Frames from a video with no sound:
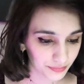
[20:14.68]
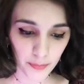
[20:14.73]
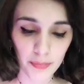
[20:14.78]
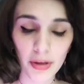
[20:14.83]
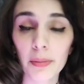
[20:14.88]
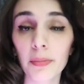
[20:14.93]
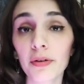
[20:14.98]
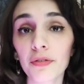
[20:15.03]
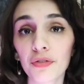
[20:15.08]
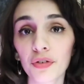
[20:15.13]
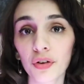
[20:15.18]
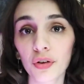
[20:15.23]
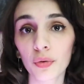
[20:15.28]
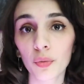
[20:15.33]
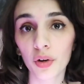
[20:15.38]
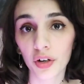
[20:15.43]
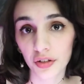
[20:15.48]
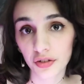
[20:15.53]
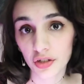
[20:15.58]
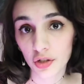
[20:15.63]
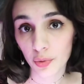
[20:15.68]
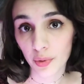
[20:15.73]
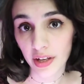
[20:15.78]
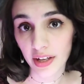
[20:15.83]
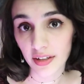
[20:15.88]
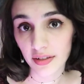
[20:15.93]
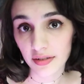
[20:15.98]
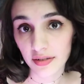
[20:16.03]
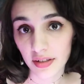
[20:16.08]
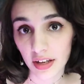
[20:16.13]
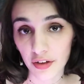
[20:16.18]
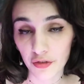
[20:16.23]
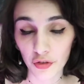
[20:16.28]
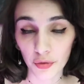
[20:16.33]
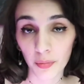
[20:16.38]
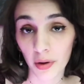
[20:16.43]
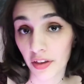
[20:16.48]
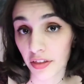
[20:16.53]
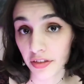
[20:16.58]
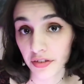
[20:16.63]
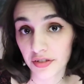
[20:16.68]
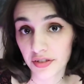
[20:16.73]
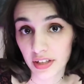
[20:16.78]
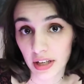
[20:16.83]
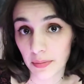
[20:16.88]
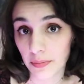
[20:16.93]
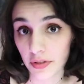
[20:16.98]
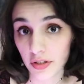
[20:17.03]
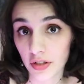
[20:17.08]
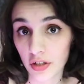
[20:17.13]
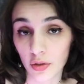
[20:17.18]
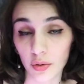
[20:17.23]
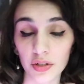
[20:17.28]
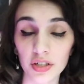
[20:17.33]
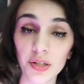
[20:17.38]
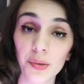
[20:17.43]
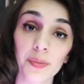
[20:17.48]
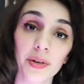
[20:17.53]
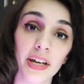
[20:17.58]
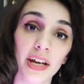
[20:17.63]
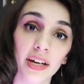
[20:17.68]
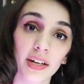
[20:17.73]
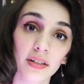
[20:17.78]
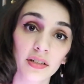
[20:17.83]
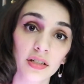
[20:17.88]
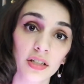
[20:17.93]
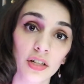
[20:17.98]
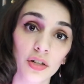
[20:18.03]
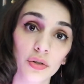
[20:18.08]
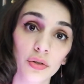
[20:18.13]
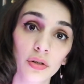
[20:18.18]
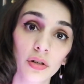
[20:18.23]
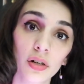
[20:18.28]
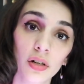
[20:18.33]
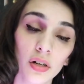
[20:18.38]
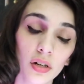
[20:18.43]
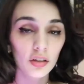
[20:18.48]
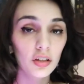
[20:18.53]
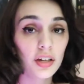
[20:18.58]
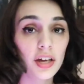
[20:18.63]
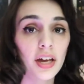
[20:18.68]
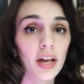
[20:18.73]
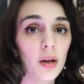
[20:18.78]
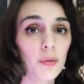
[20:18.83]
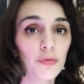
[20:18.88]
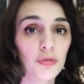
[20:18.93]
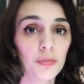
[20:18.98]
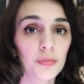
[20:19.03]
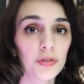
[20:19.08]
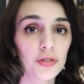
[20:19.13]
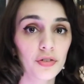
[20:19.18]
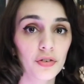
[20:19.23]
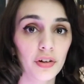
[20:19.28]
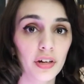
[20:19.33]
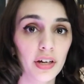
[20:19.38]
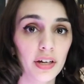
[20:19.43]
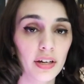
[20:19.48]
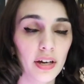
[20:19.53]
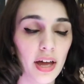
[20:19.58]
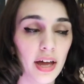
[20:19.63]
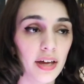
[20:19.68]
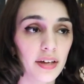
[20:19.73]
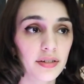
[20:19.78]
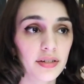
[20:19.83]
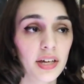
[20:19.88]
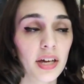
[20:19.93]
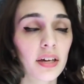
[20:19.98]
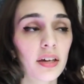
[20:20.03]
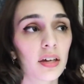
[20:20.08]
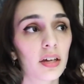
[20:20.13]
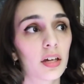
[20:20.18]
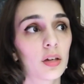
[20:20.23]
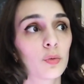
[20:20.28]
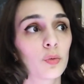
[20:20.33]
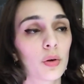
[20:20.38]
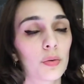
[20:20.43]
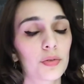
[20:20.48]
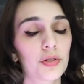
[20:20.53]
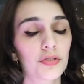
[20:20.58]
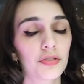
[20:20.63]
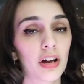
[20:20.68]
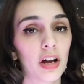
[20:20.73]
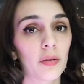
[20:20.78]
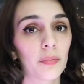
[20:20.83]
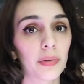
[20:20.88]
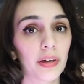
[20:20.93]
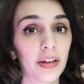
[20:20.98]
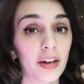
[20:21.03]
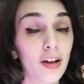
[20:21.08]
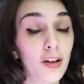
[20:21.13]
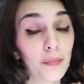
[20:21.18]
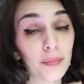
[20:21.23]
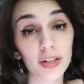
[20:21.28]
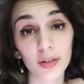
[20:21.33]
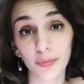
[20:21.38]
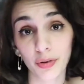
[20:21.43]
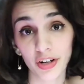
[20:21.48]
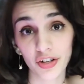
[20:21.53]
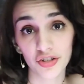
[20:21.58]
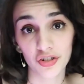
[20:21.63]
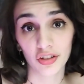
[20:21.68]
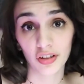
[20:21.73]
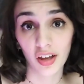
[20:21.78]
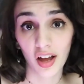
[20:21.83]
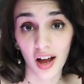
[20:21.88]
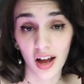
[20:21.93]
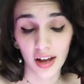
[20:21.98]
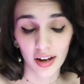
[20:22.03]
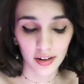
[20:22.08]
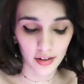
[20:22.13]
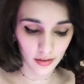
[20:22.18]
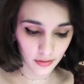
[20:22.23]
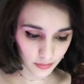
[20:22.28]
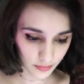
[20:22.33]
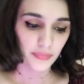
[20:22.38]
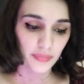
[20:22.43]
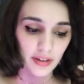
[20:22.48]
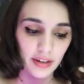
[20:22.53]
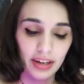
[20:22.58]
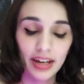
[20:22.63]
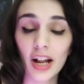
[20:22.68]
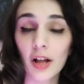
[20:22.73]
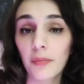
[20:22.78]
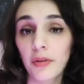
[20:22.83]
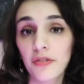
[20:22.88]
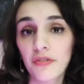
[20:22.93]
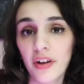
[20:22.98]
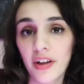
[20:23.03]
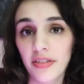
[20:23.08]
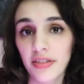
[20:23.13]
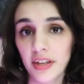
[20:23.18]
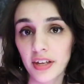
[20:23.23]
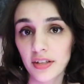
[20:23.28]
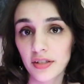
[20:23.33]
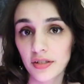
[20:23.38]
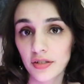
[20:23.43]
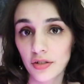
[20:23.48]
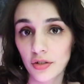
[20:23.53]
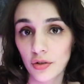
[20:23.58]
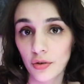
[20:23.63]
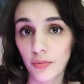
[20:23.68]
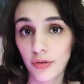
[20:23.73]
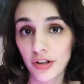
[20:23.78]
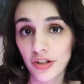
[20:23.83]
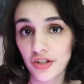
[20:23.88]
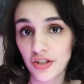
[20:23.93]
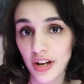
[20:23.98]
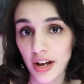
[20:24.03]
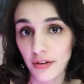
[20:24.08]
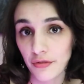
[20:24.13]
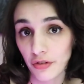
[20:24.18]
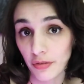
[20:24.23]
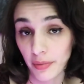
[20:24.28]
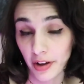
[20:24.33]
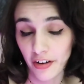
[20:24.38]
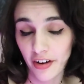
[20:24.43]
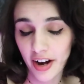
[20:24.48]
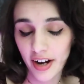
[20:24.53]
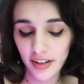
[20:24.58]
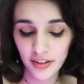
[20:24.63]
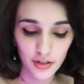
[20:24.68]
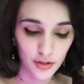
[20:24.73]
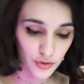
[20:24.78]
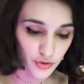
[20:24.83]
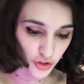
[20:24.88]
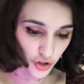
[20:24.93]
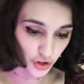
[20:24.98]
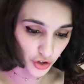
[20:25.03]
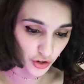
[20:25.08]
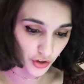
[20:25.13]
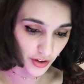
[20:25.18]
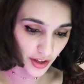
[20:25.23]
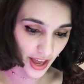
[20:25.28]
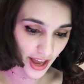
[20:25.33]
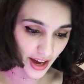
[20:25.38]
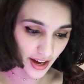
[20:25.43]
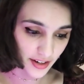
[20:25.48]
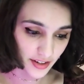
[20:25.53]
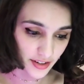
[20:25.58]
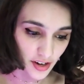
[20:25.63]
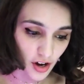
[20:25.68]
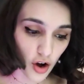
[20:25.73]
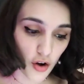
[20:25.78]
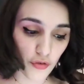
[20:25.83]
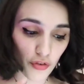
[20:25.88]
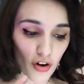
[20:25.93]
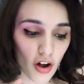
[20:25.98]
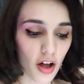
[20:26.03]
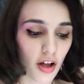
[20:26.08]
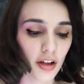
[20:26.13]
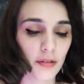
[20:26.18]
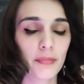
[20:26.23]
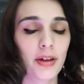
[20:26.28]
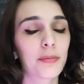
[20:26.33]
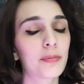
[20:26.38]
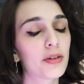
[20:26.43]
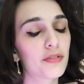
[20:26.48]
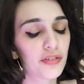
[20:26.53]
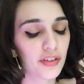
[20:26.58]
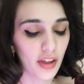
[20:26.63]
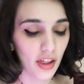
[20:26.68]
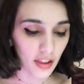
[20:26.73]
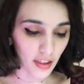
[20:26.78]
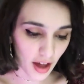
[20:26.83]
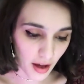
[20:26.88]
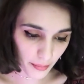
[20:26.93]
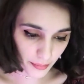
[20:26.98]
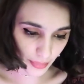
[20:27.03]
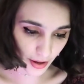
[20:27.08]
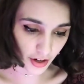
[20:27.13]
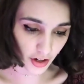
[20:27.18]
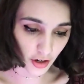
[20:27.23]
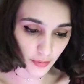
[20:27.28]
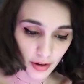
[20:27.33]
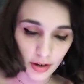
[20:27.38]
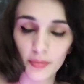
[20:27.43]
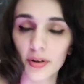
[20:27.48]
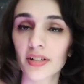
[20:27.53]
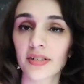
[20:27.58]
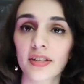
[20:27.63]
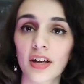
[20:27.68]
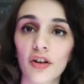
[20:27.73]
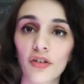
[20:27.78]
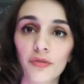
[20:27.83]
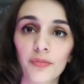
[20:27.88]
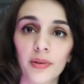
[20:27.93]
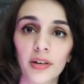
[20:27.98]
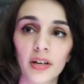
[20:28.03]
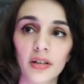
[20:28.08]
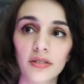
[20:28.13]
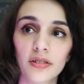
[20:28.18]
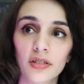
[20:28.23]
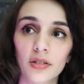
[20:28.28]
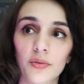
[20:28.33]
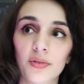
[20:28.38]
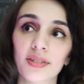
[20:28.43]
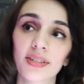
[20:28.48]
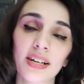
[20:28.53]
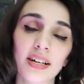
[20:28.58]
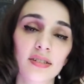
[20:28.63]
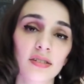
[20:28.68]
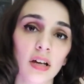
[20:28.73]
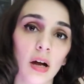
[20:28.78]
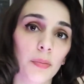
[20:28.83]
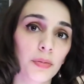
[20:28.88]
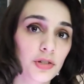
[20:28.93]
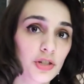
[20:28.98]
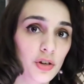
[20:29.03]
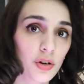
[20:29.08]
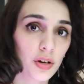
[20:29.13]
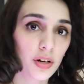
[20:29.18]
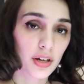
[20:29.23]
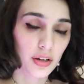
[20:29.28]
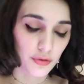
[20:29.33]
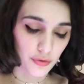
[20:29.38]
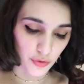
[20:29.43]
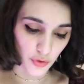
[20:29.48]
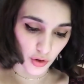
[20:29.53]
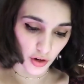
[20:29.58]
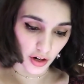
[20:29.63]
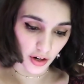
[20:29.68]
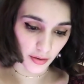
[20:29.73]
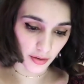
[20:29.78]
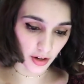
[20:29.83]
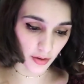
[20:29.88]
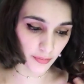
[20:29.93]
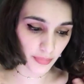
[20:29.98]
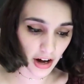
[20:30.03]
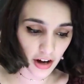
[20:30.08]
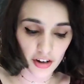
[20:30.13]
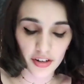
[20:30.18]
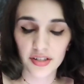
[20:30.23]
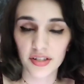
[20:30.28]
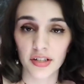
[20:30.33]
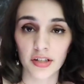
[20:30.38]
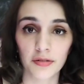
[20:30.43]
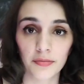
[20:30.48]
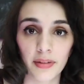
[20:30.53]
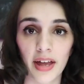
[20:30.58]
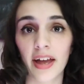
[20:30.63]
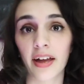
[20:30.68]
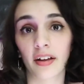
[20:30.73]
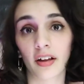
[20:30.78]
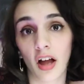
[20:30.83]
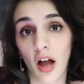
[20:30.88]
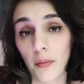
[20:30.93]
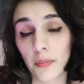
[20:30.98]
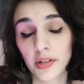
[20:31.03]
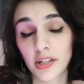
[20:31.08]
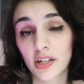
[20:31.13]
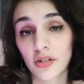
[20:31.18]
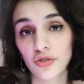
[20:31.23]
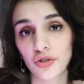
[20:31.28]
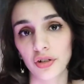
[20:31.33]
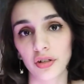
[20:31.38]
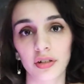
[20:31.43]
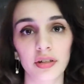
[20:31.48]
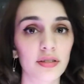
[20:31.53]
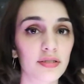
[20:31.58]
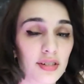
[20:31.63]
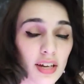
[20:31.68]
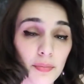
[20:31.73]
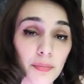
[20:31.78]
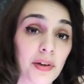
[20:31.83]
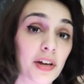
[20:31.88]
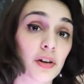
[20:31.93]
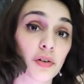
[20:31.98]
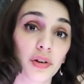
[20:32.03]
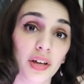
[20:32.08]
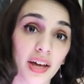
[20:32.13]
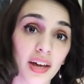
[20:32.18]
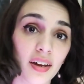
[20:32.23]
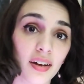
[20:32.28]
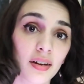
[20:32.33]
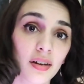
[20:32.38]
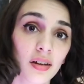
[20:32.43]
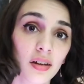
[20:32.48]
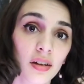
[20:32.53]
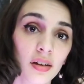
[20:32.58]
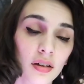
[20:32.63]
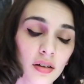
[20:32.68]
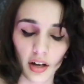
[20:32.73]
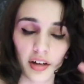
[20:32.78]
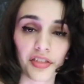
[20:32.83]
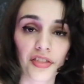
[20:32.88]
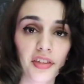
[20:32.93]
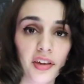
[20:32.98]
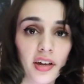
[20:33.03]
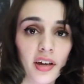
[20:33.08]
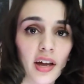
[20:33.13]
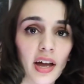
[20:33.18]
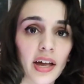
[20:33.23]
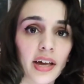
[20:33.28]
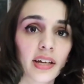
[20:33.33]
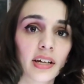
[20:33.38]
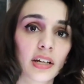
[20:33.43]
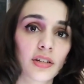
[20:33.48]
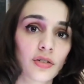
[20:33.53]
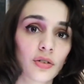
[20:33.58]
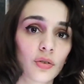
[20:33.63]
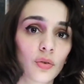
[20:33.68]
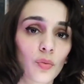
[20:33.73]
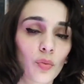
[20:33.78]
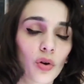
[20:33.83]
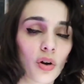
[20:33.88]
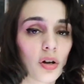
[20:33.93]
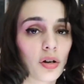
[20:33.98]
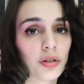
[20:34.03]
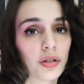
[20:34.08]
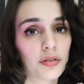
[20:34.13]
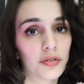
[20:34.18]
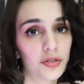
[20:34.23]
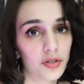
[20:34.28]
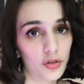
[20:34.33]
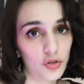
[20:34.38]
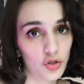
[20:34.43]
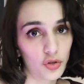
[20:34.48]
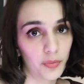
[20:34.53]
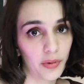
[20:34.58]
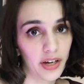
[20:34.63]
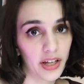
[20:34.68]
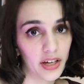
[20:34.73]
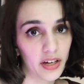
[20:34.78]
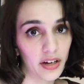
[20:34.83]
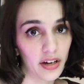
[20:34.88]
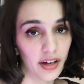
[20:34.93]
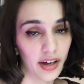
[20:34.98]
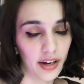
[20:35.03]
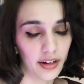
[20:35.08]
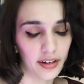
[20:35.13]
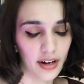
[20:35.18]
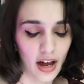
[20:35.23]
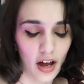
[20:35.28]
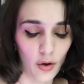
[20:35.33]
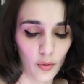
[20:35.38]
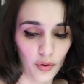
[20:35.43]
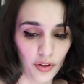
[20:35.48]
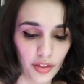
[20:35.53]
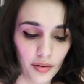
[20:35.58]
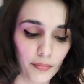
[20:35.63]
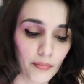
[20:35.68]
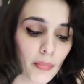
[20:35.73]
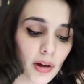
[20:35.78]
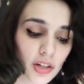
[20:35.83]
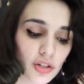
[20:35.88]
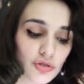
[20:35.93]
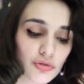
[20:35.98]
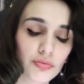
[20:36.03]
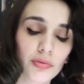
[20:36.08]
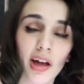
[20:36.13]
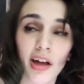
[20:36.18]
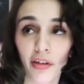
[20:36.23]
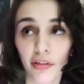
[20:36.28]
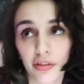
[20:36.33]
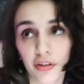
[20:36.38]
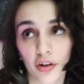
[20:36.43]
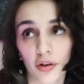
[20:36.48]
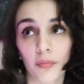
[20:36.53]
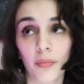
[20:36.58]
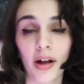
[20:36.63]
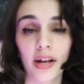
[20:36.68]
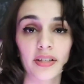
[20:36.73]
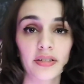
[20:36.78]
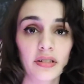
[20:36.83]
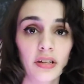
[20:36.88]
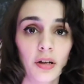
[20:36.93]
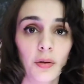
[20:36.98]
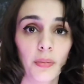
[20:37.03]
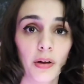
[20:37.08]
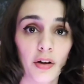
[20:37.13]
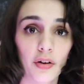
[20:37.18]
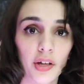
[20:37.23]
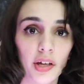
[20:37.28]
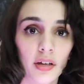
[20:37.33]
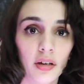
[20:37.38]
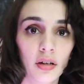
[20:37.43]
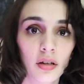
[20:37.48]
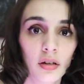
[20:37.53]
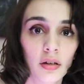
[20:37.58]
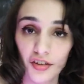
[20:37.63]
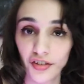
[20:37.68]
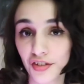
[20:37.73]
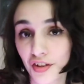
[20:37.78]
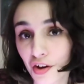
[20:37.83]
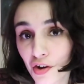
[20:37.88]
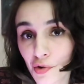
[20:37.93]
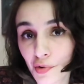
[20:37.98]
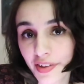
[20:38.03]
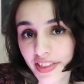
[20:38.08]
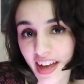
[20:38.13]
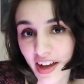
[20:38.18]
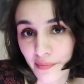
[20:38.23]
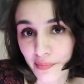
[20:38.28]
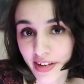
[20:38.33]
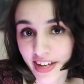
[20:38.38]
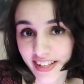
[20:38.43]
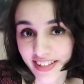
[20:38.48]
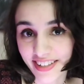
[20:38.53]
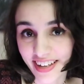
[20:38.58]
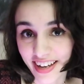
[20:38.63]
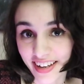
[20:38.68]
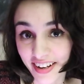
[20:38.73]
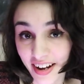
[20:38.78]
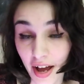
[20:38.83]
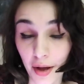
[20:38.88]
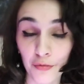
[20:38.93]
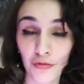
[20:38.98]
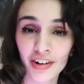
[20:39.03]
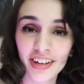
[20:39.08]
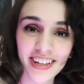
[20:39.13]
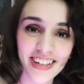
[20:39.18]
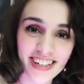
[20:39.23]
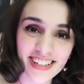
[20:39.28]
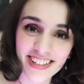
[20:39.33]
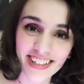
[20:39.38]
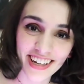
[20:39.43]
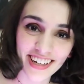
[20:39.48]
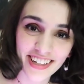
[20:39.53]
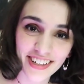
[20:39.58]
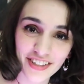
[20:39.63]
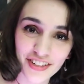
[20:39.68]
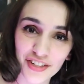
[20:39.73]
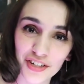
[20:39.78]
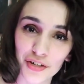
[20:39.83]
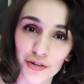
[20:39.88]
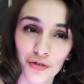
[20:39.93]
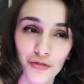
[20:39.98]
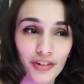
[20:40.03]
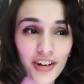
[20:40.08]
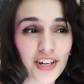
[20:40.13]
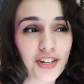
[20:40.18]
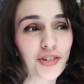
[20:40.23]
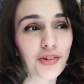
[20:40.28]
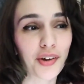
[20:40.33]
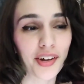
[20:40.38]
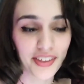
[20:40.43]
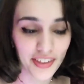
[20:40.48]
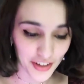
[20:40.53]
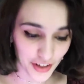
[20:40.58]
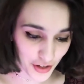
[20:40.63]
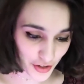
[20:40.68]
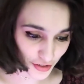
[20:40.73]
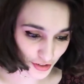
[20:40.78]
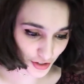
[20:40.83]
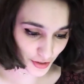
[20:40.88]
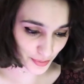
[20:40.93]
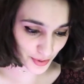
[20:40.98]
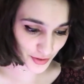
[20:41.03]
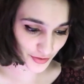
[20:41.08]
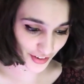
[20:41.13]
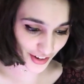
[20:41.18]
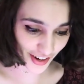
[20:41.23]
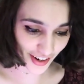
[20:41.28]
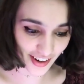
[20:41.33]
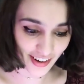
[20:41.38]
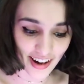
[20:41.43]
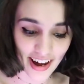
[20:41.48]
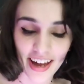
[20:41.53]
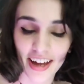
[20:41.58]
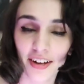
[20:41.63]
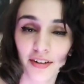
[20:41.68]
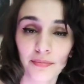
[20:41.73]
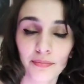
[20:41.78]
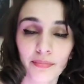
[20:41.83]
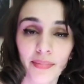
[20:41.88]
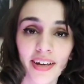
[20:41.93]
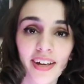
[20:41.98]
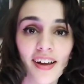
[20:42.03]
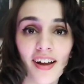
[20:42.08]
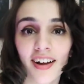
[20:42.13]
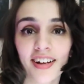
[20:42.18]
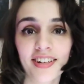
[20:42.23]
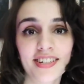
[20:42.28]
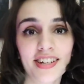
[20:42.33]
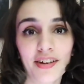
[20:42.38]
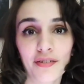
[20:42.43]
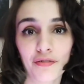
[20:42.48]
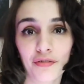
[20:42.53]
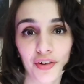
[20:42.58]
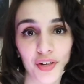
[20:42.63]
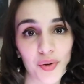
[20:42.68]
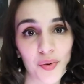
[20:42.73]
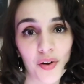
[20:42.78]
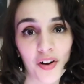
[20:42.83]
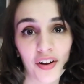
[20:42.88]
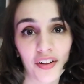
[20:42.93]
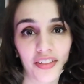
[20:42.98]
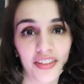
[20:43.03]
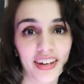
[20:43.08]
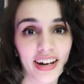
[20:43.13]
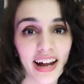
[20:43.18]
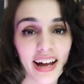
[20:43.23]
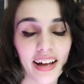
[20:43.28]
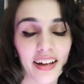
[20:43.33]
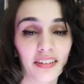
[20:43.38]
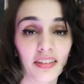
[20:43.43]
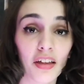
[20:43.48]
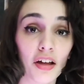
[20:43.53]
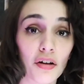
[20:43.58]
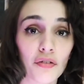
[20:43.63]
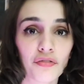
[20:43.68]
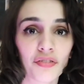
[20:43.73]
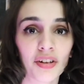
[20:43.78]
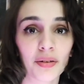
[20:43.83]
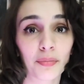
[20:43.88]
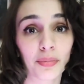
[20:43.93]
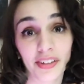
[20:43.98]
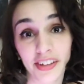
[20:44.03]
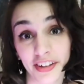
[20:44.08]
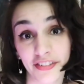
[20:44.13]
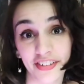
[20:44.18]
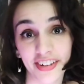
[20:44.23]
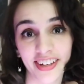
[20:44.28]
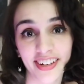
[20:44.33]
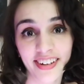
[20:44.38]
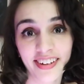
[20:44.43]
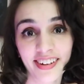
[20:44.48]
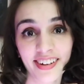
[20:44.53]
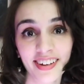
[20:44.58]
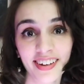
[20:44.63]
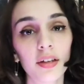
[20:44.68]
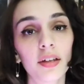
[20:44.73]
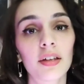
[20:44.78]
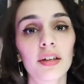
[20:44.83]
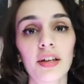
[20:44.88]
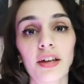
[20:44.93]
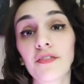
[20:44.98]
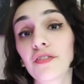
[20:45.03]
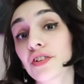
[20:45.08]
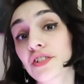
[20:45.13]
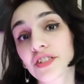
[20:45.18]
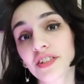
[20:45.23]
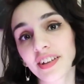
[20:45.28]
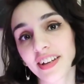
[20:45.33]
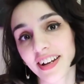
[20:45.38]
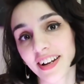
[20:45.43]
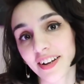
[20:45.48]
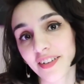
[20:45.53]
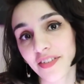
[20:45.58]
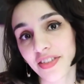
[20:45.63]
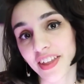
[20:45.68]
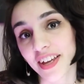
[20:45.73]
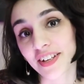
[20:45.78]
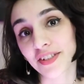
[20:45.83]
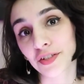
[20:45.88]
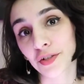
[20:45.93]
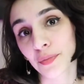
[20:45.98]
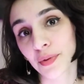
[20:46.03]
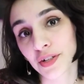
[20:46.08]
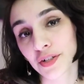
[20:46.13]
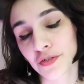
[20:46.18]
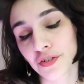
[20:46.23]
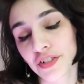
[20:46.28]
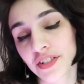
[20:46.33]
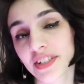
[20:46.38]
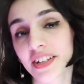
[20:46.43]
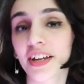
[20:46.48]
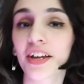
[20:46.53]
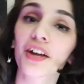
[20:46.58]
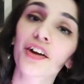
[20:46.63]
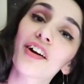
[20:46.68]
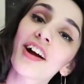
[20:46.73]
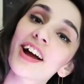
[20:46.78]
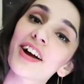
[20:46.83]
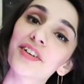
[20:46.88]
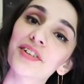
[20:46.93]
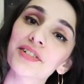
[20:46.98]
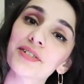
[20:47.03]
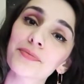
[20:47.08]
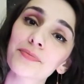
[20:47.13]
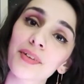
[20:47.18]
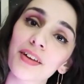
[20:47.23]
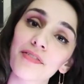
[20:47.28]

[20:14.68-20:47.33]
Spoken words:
Maybe for 1 or 2 weeks if a month seems too intimidating to you. Looking up from the screen and taking in what was around me helped my depression a lot. It helped me find things to appreciate for my gratitude journal, and overall it made me feel a lot better about myself because there was less opportunity for comparison and competition inside my own head. I think I can enter the world of social media again now with a much healthier mindset about it. So with that being said, I'm really excited to rejoin the YouTube sphere and make content for you all that I love and believe in. If you're still here, thanks so much for sticking around.